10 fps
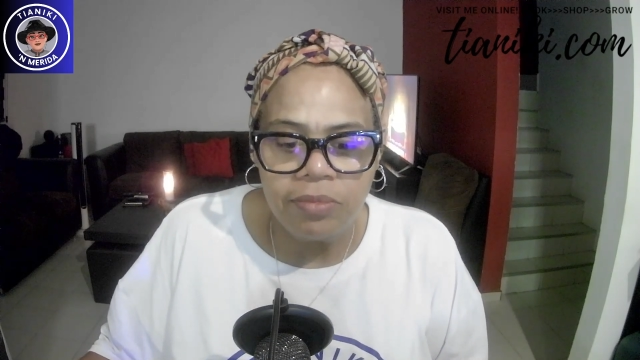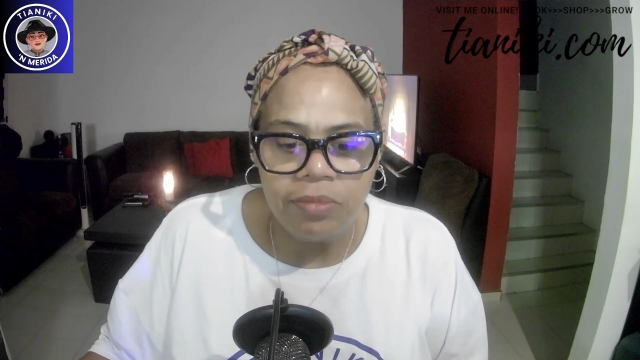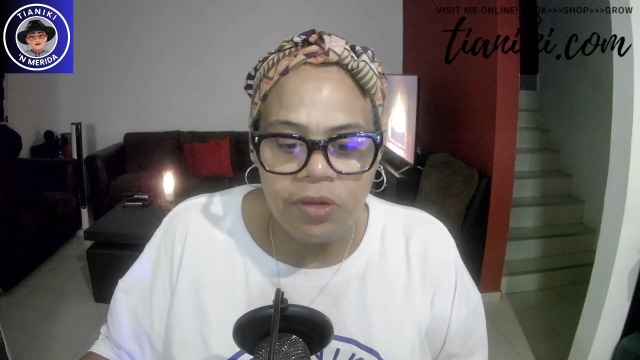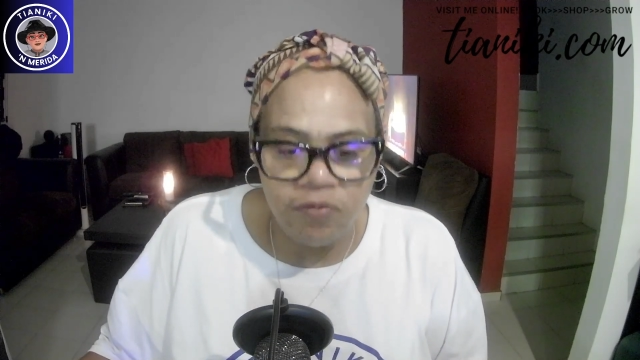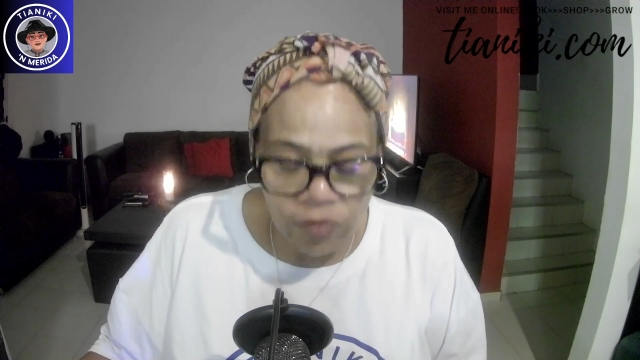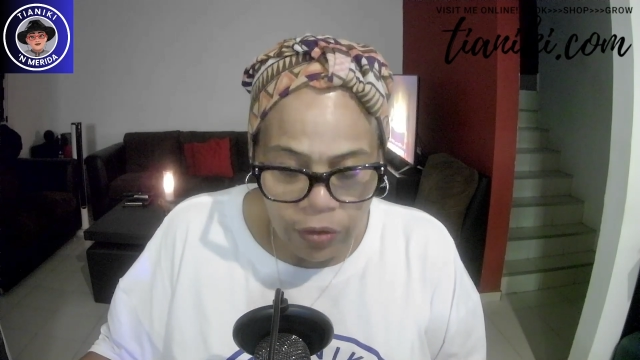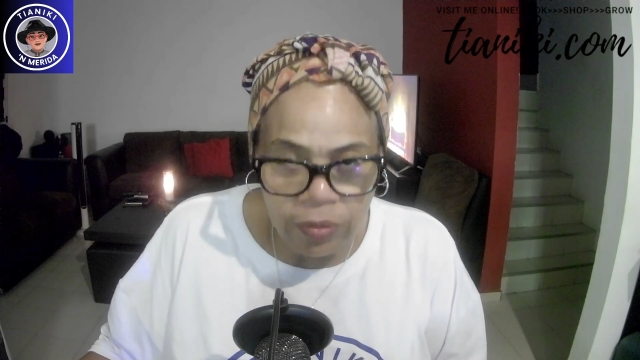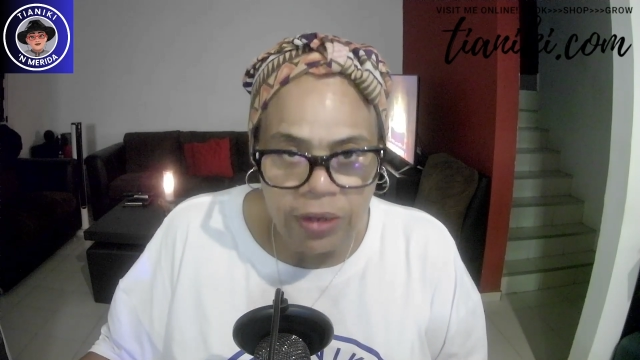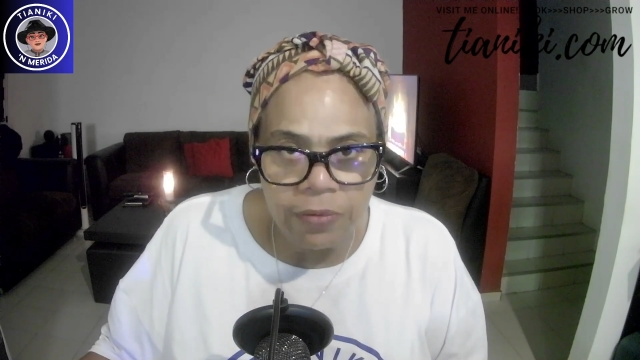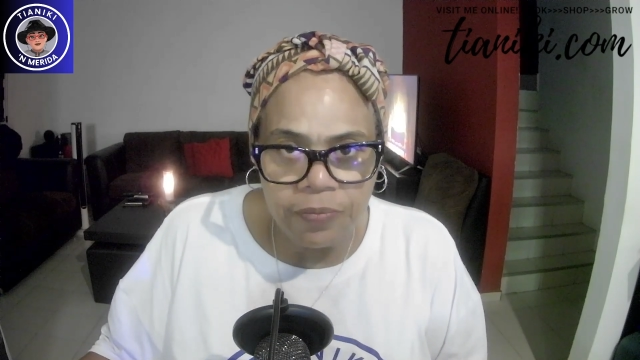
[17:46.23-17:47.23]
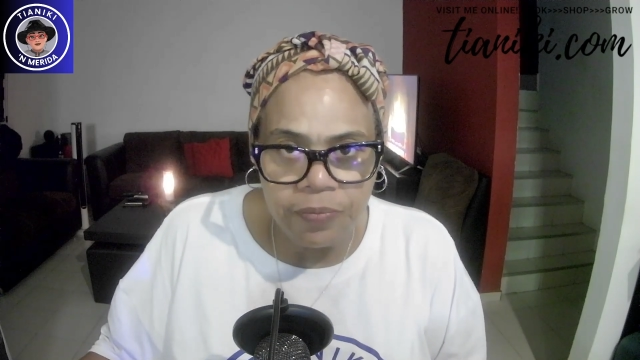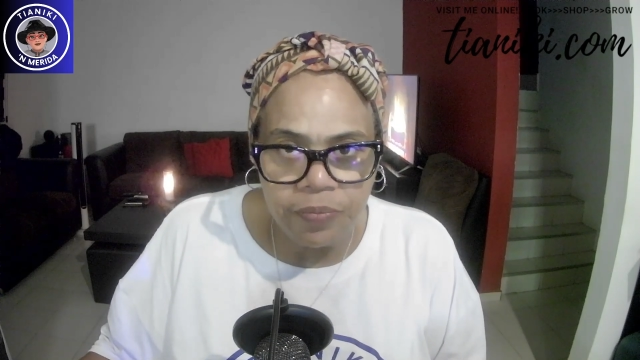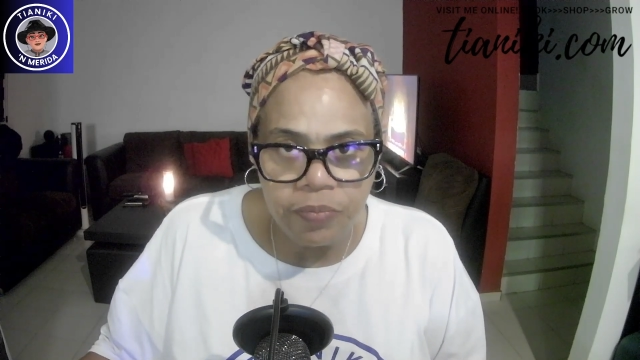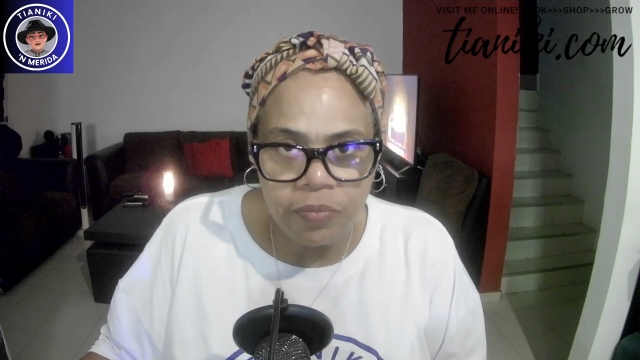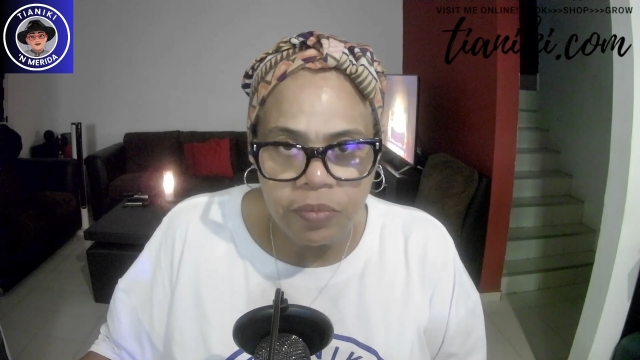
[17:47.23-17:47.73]
You feel me?
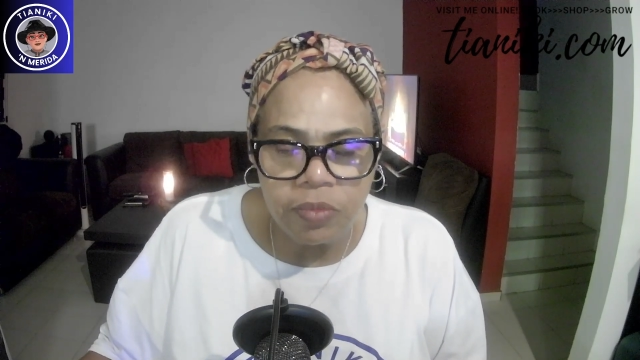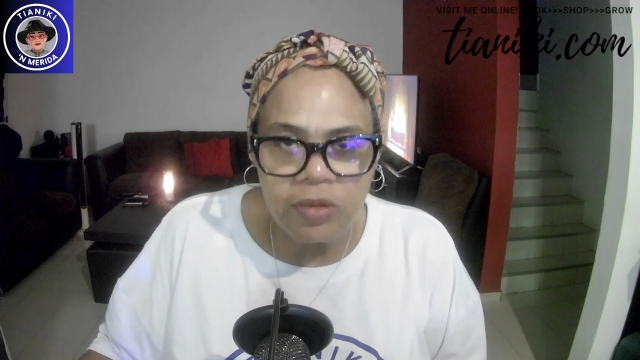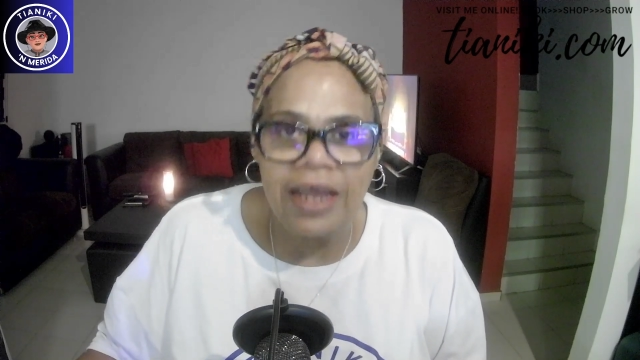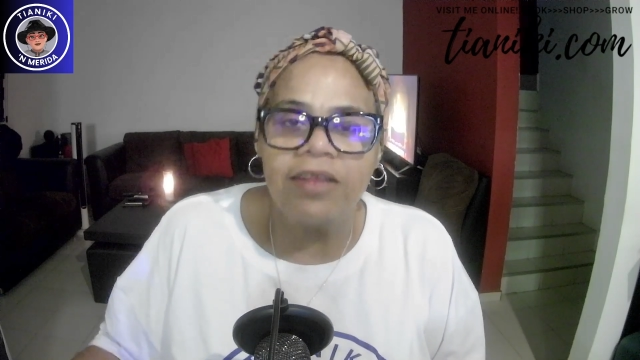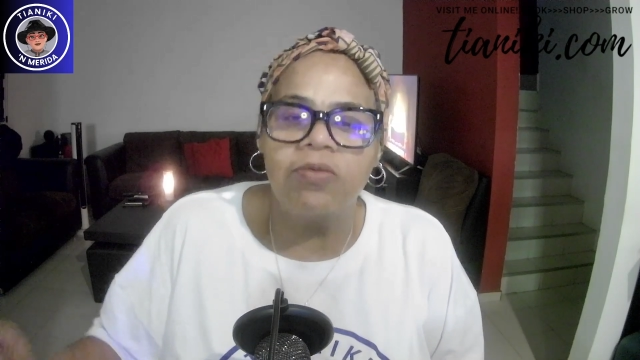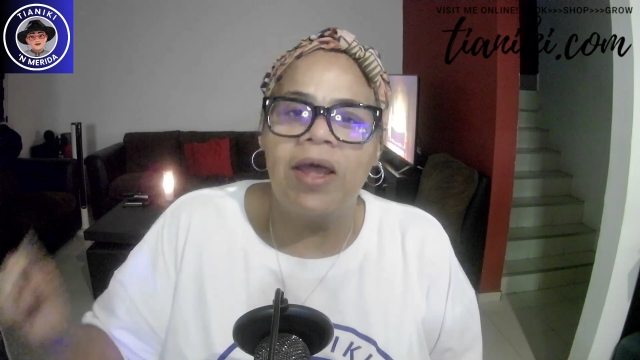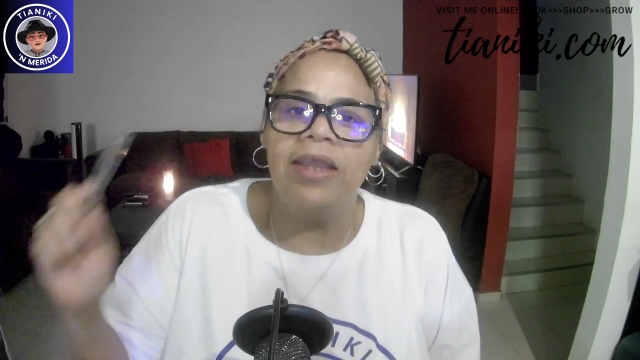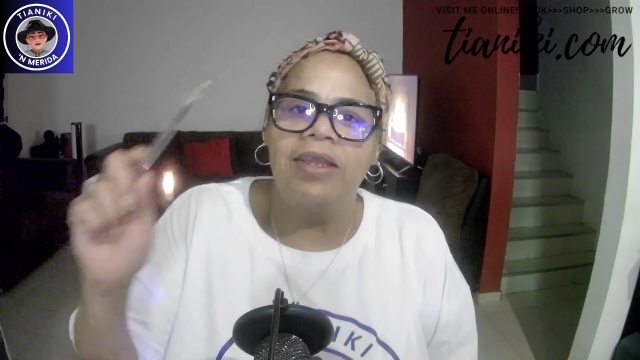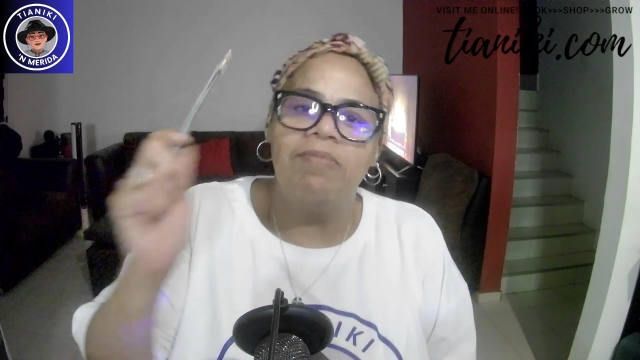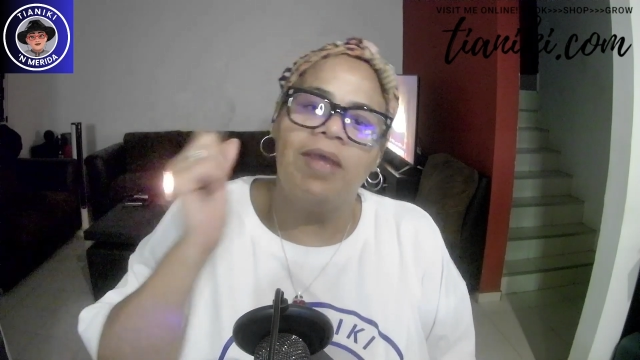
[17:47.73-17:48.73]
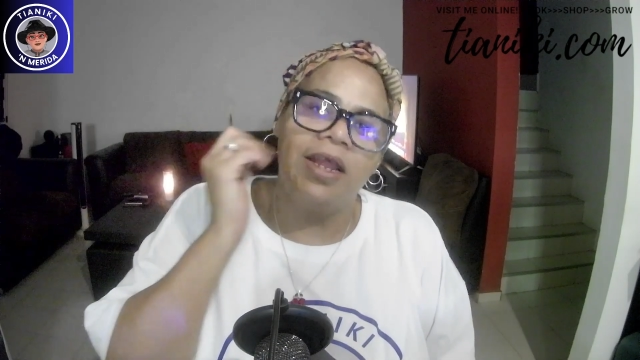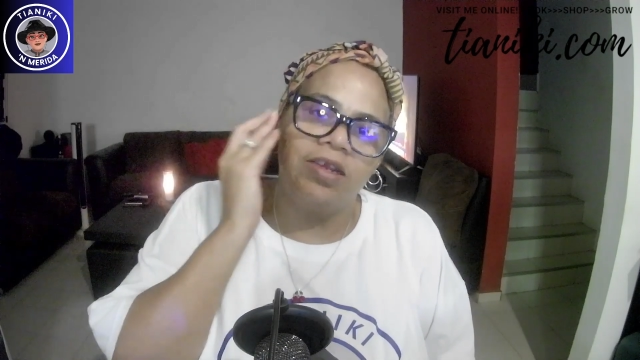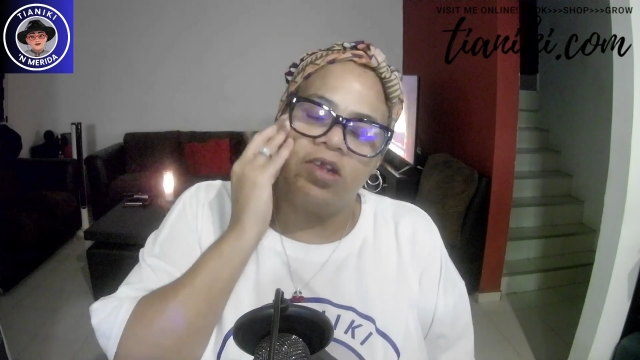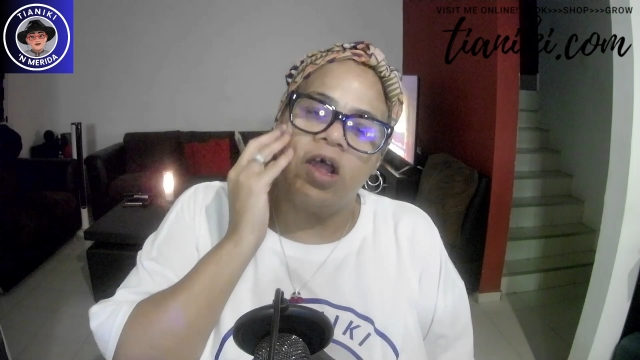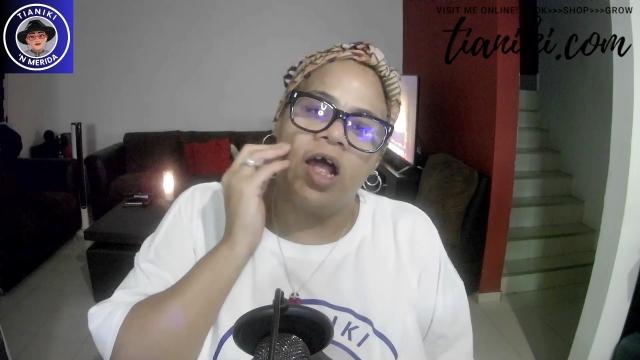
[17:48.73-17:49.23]
That's why I get mad
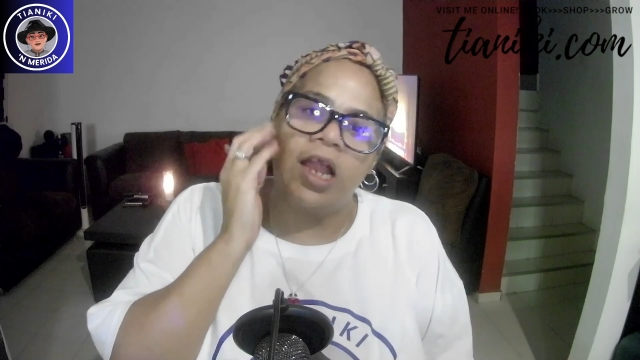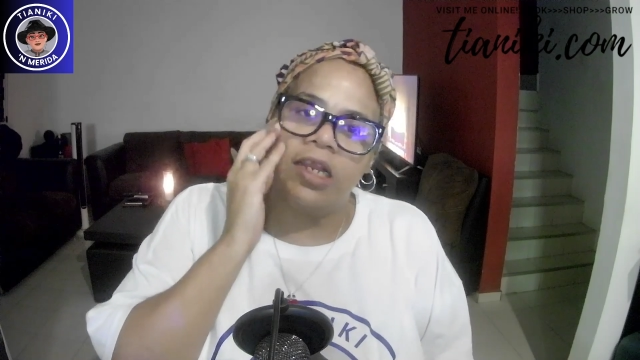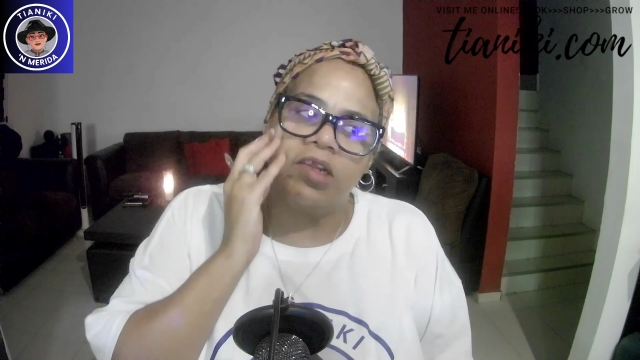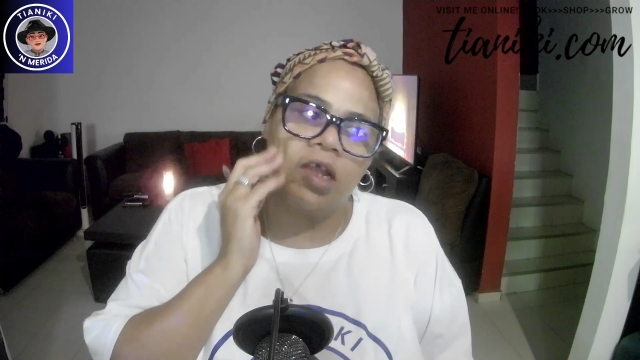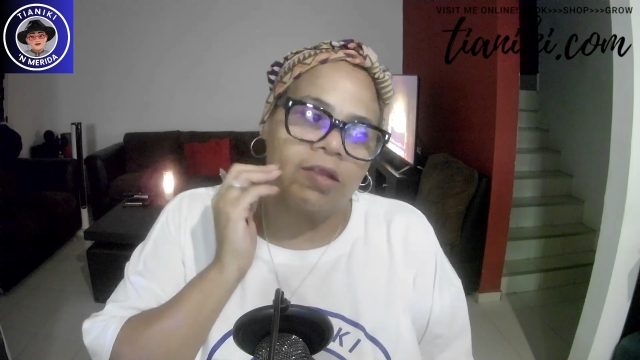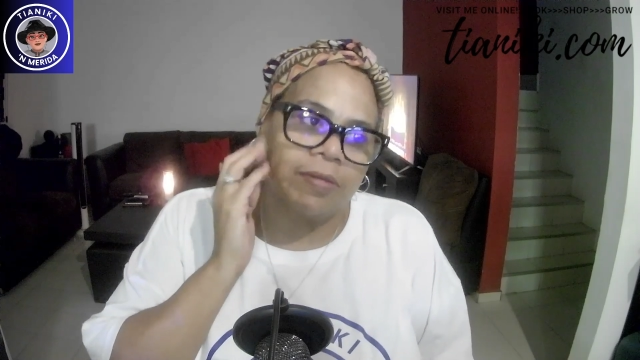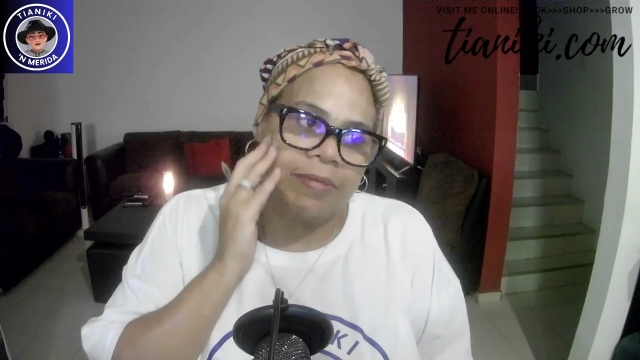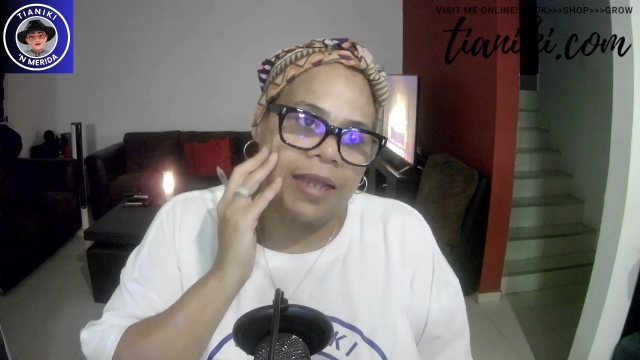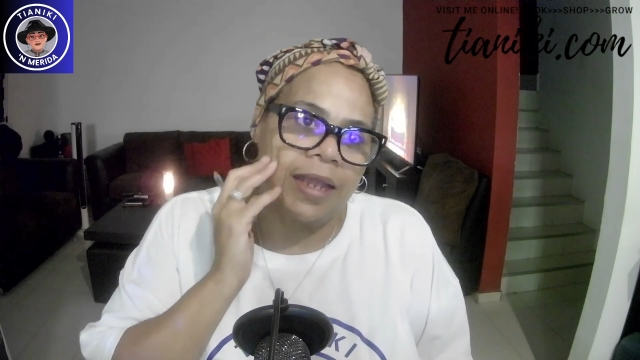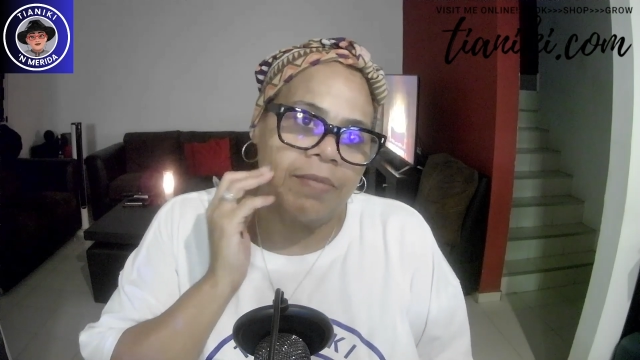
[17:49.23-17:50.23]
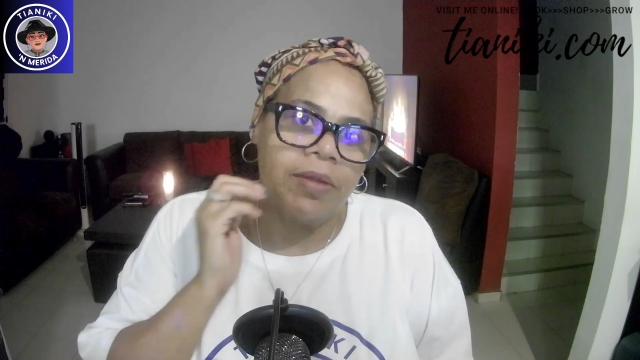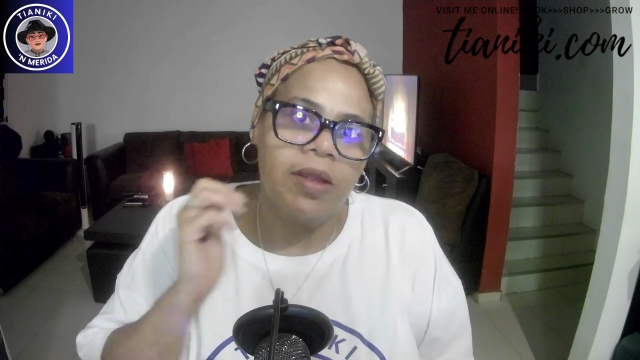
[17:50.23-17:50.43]
at y'all, holler at y'all sometimes.